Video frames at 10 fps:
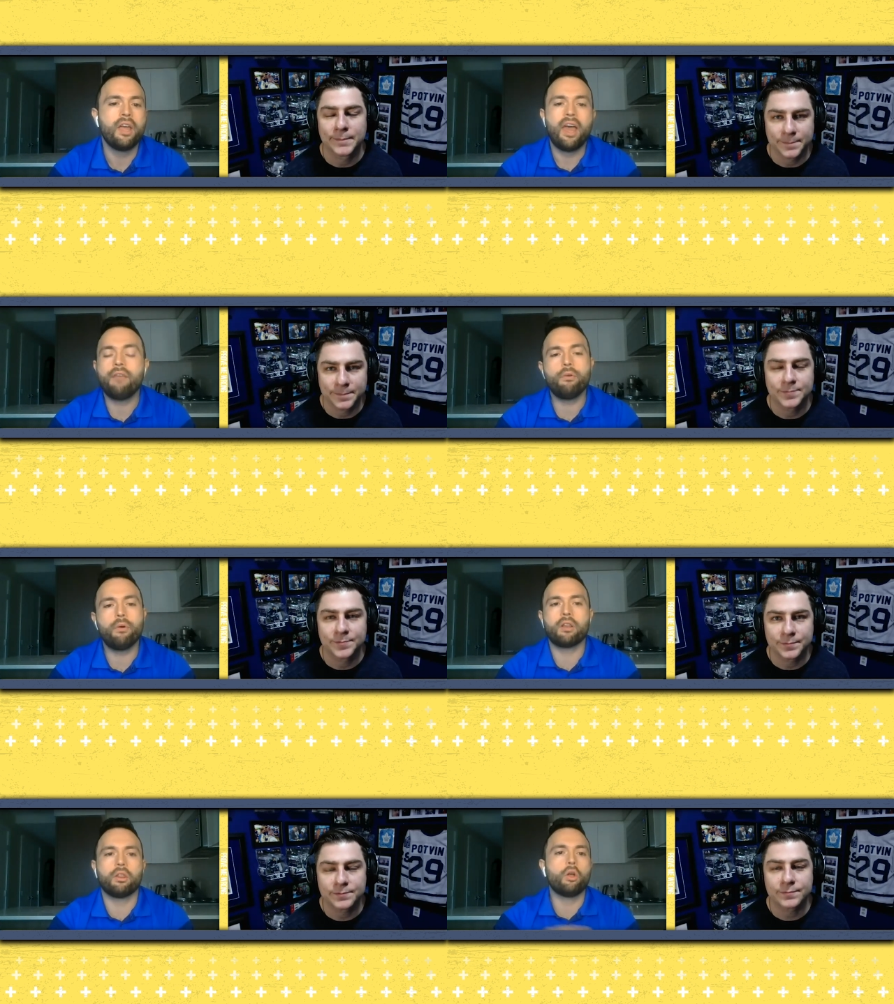Speaker 1: And if you want
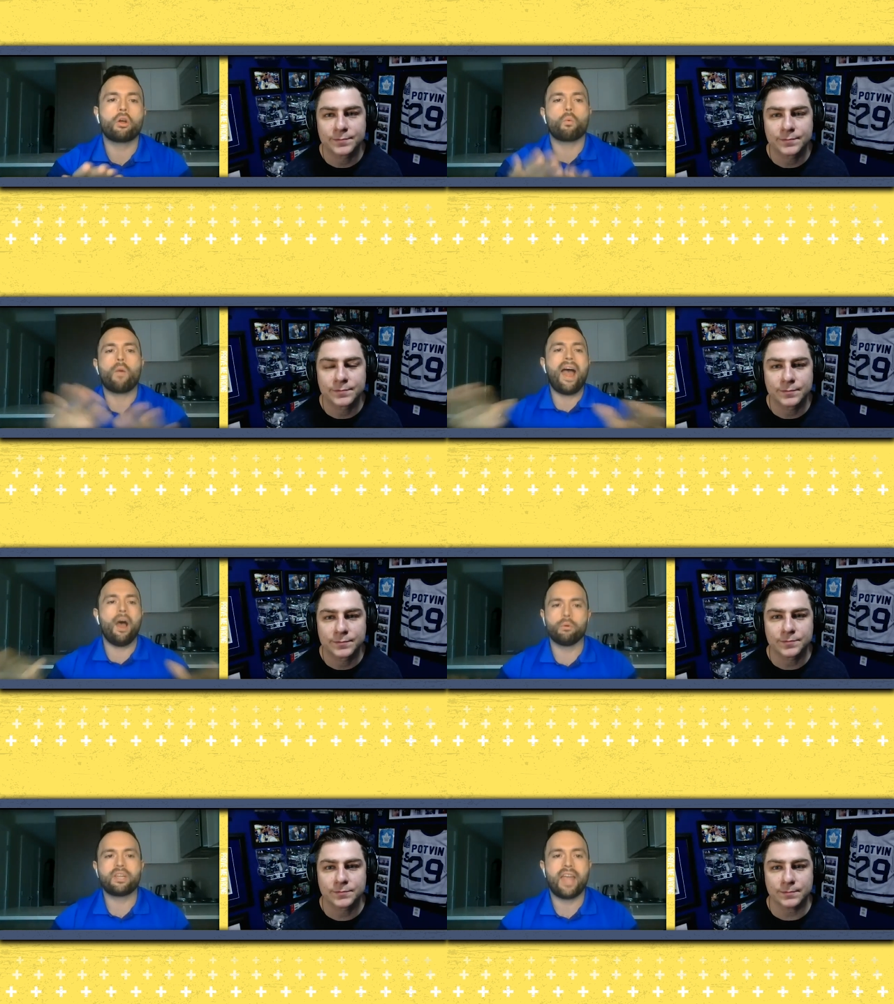to look
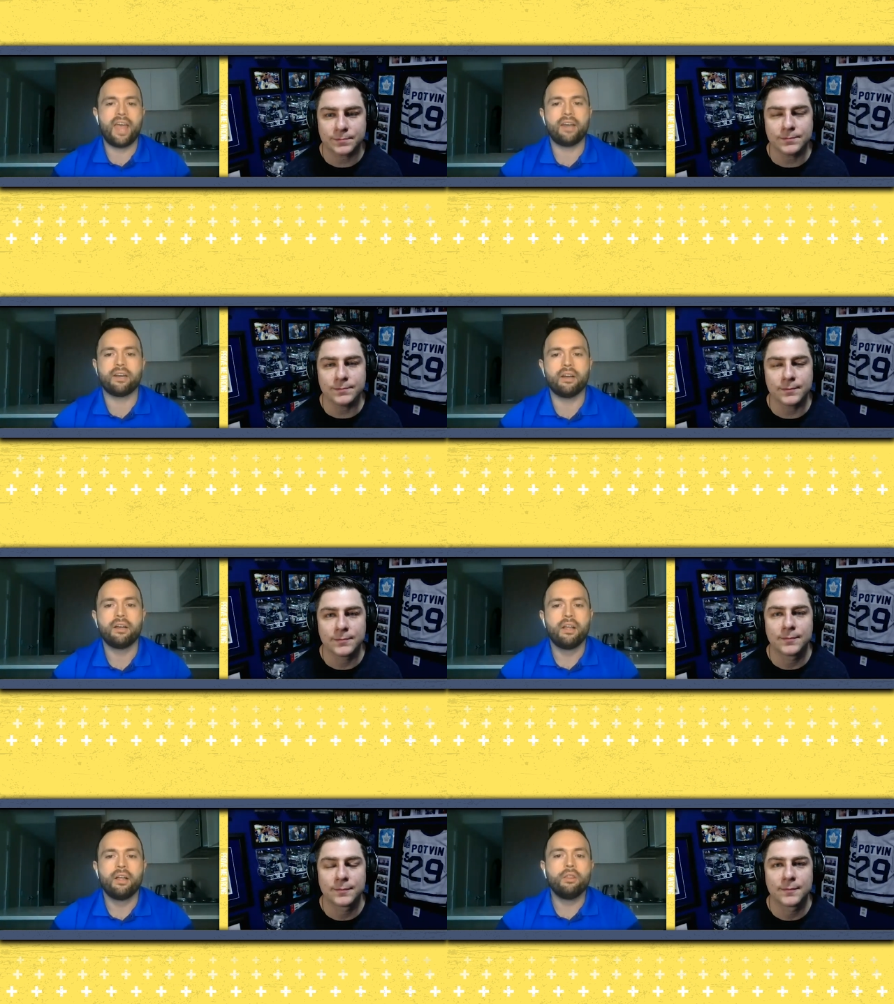around Canada,
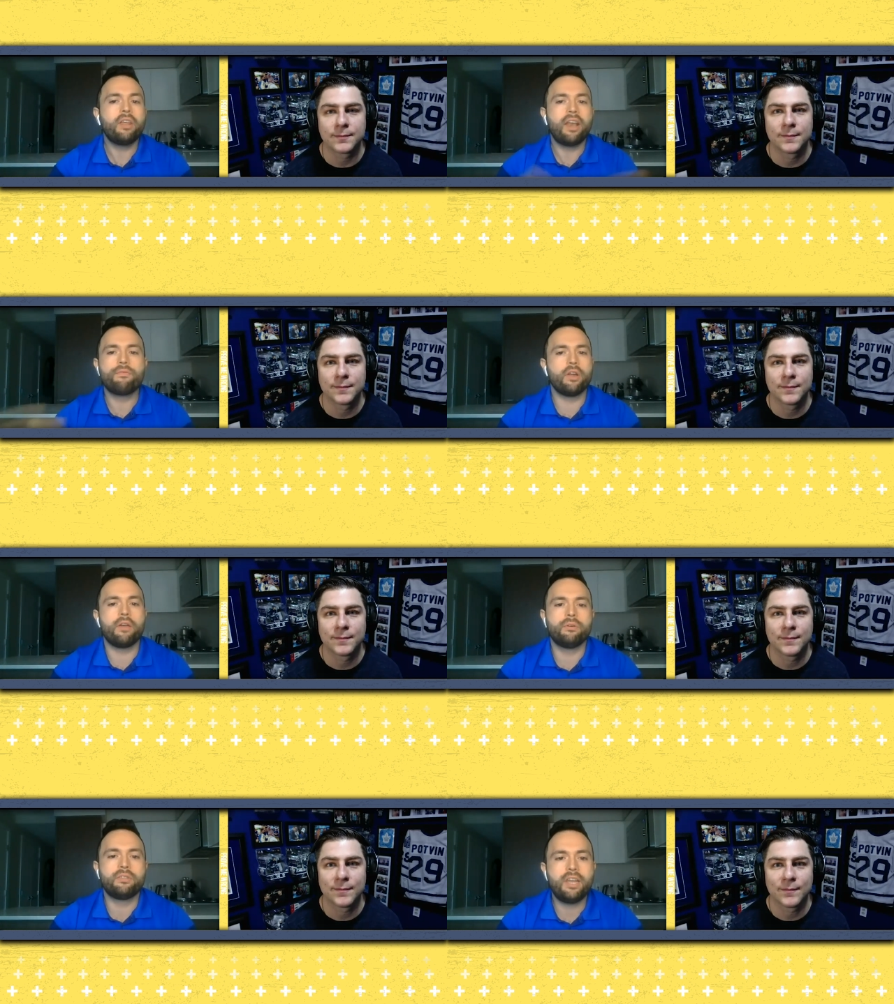Look at every
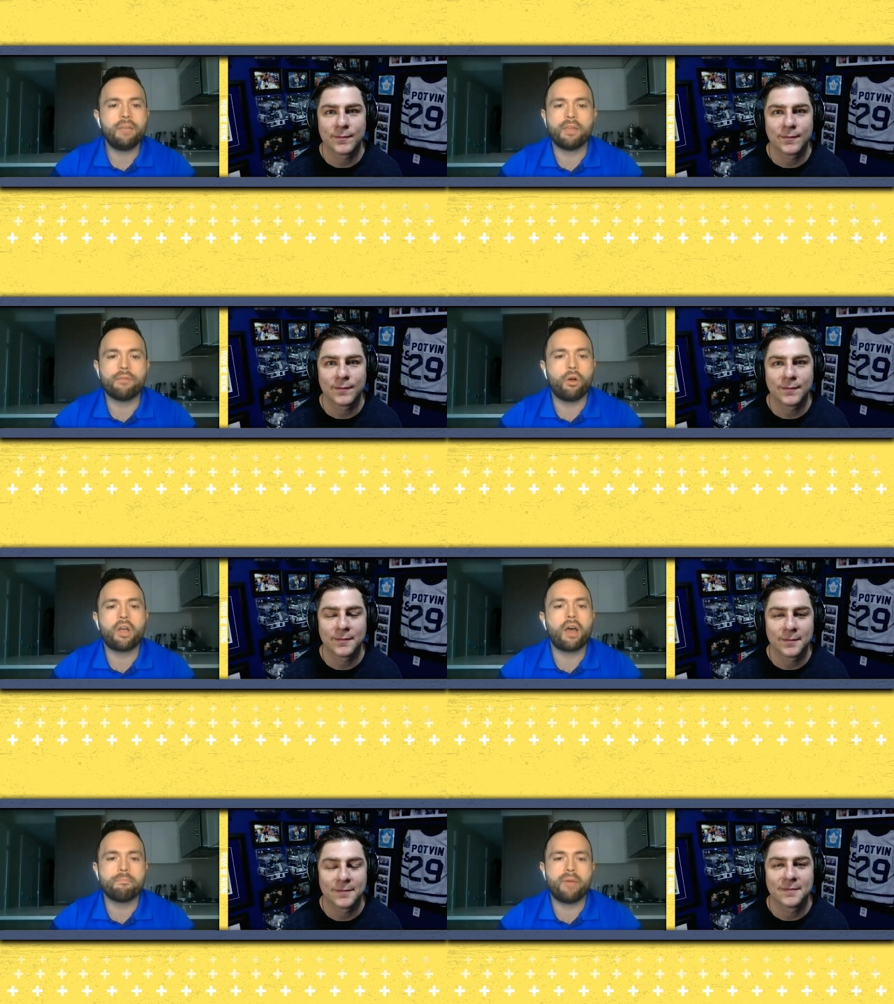other team. They've all
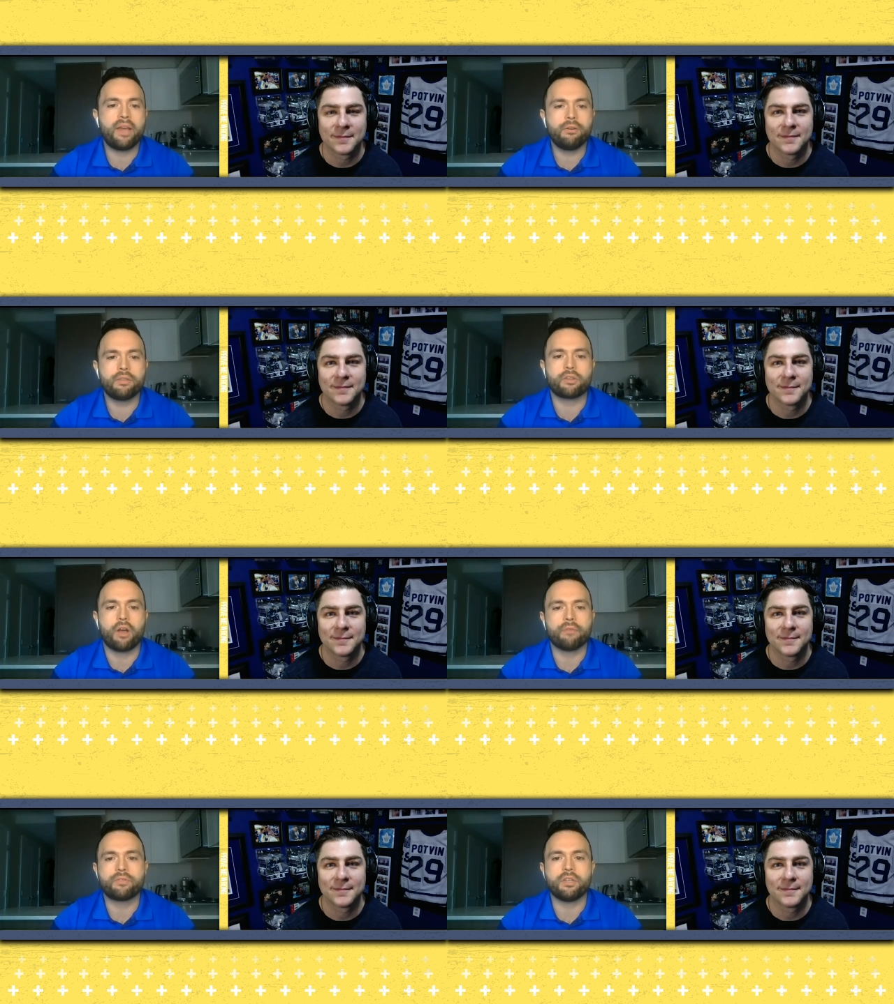gotten better this
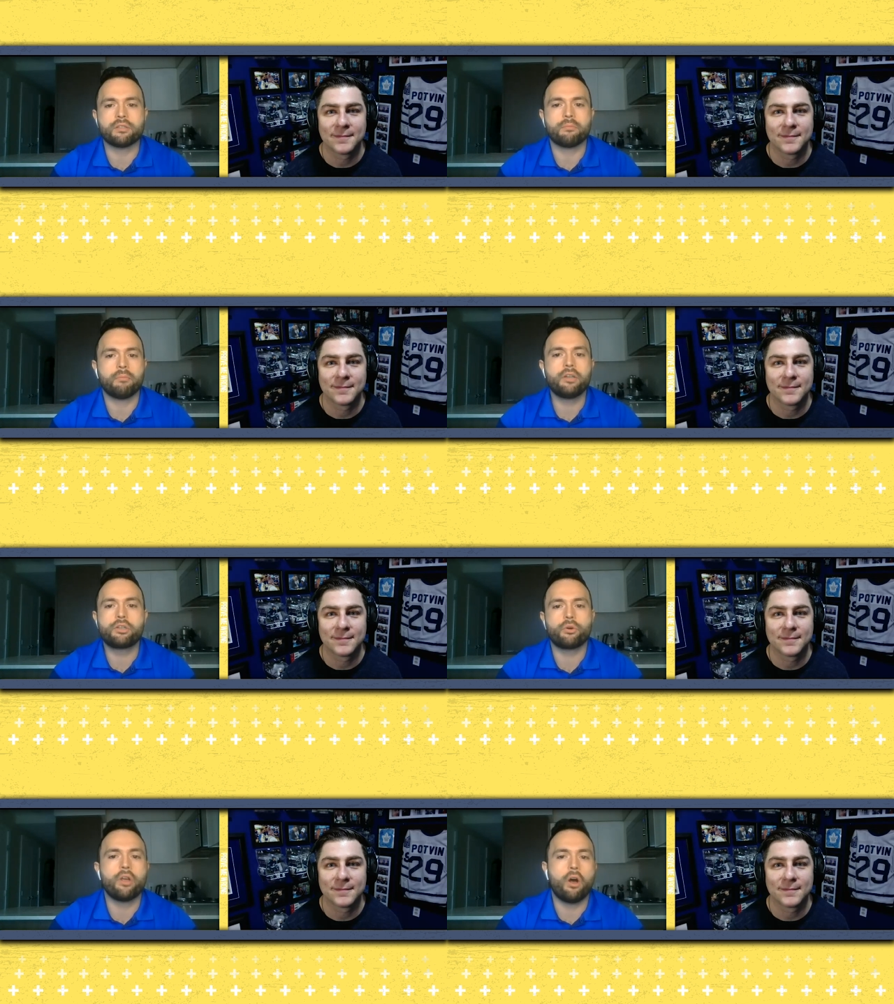offseason.
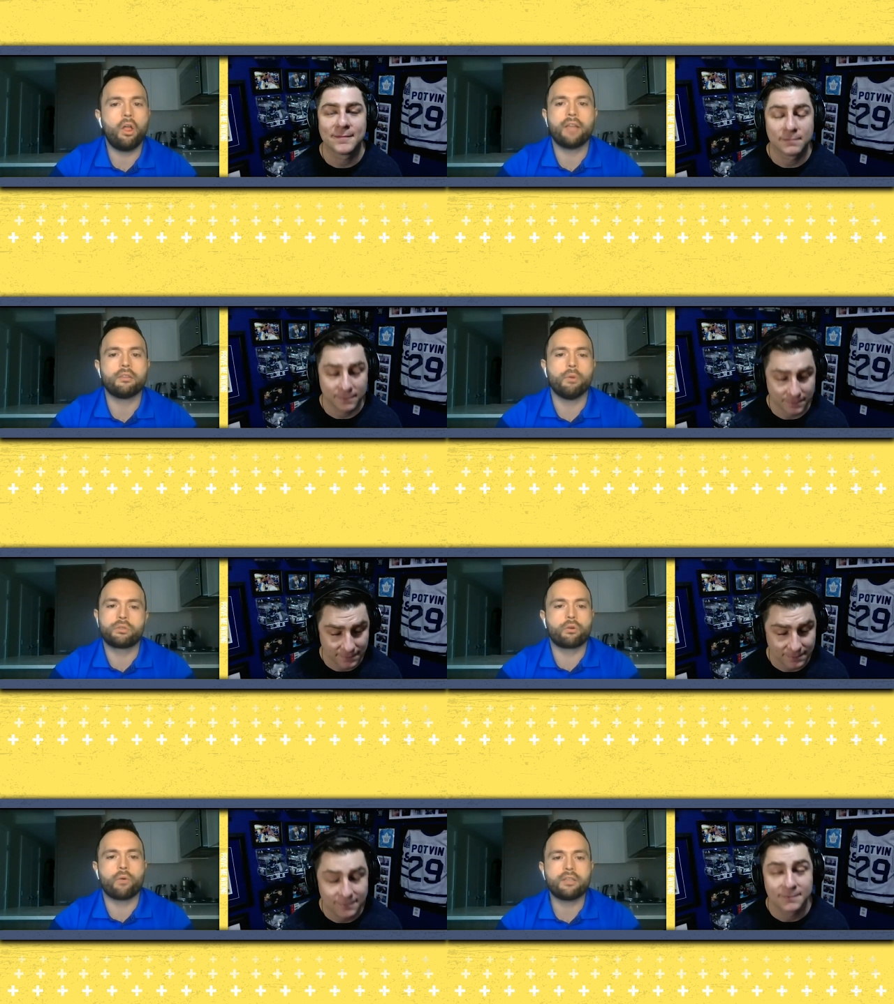Montreal had the most
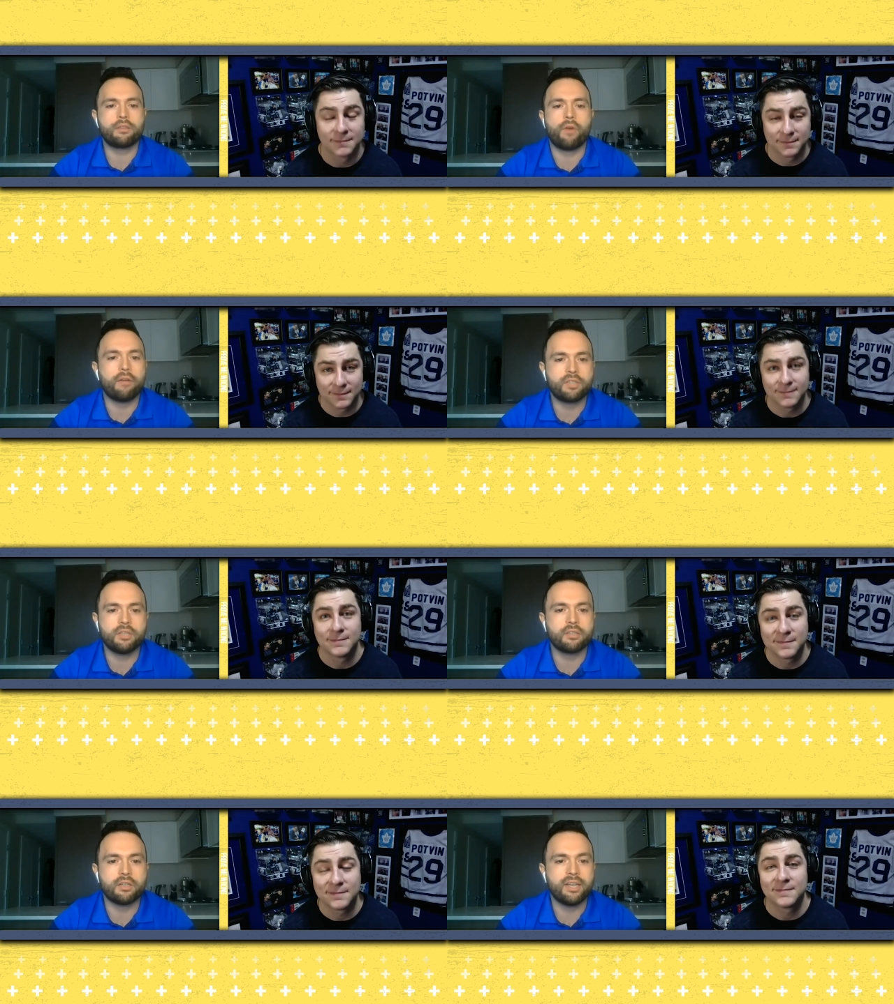aggressive
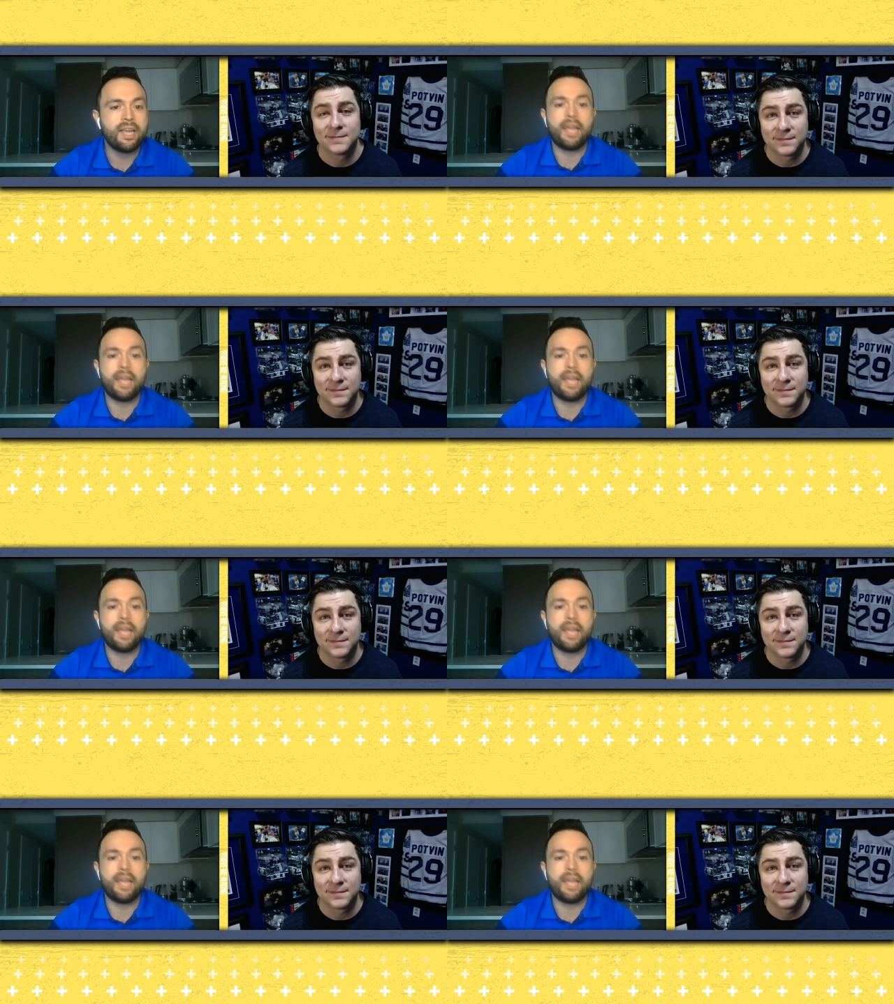offseason